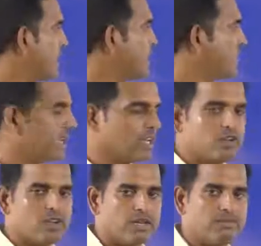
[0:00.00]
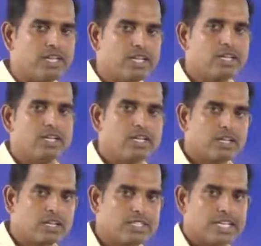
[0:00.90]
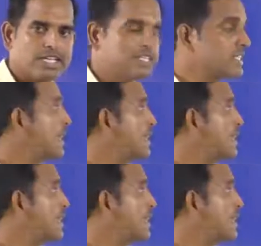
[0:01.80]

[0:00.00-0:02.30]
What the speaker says: I value will be changing,